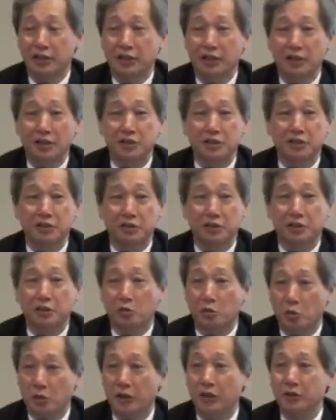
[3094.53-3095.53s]
are
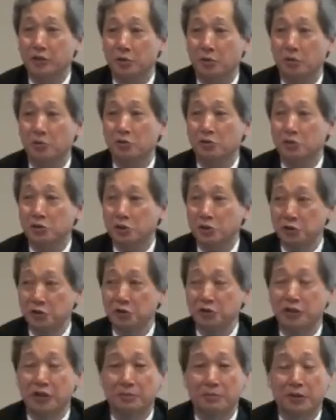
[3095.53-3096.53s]
actually quite
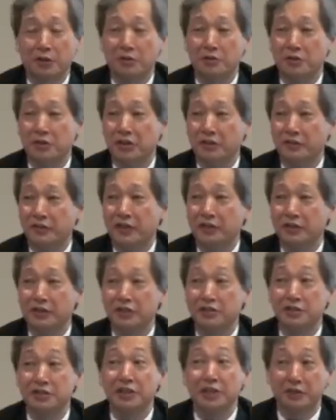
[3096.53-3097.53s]
concerned about the
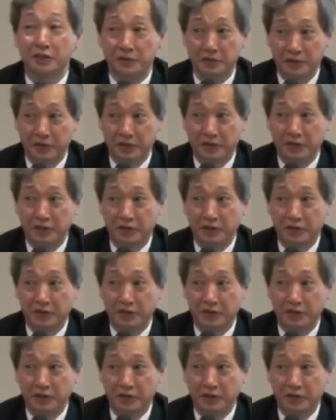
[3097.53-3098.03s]
event itself